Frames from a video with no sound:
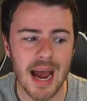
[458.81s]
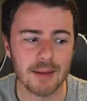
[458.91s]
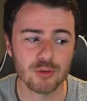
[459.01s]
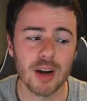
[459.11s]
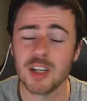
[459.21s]

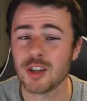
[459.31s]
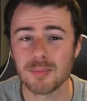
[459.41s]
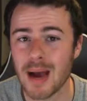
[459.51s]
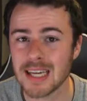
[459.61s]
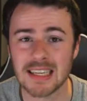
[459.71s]
and I'm trying to
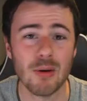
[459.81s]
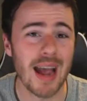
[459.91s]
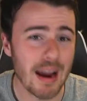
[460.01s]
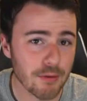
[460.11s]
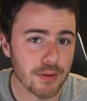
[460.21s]
just max out
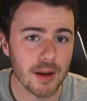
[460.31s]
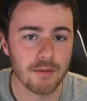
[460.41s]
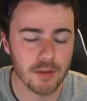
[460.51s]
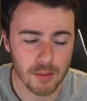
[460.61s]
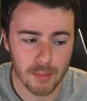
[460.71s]
everything for the